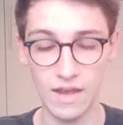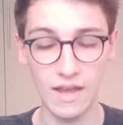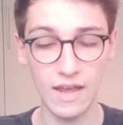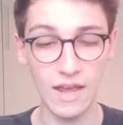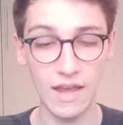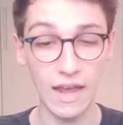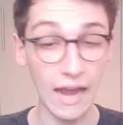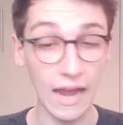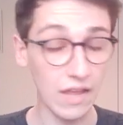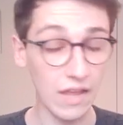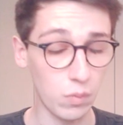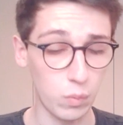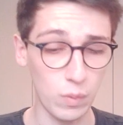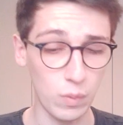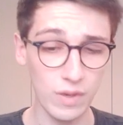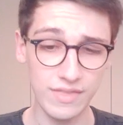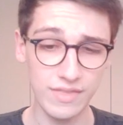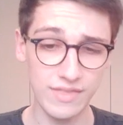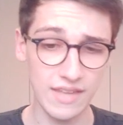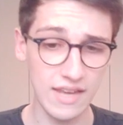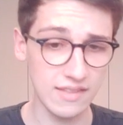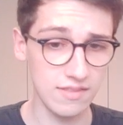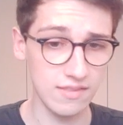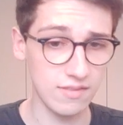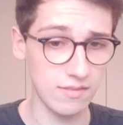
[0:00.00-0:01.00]
And with
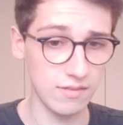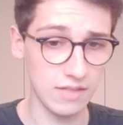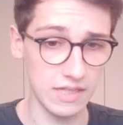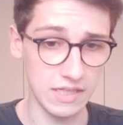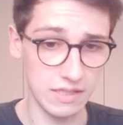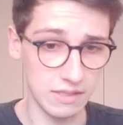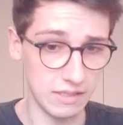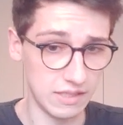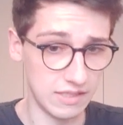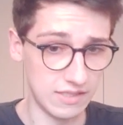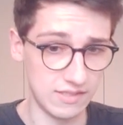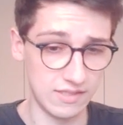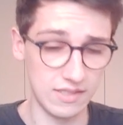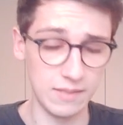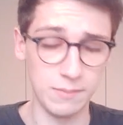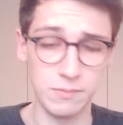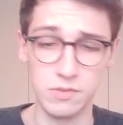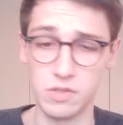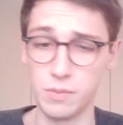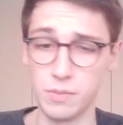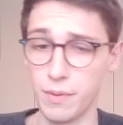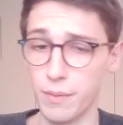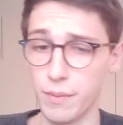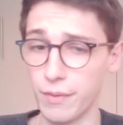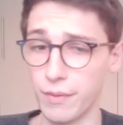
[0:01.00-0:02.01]
that, it seems
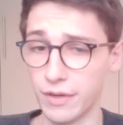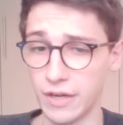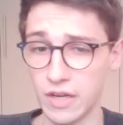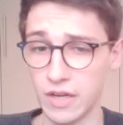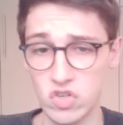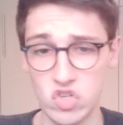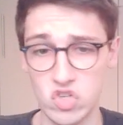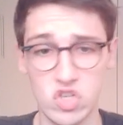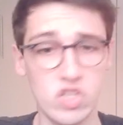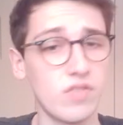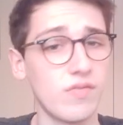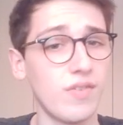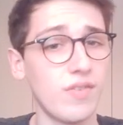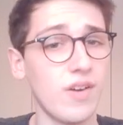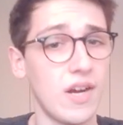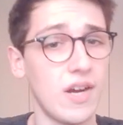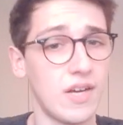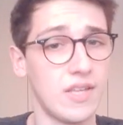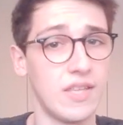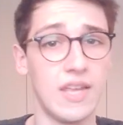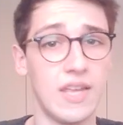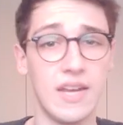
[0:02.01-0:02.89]
to be working just fine.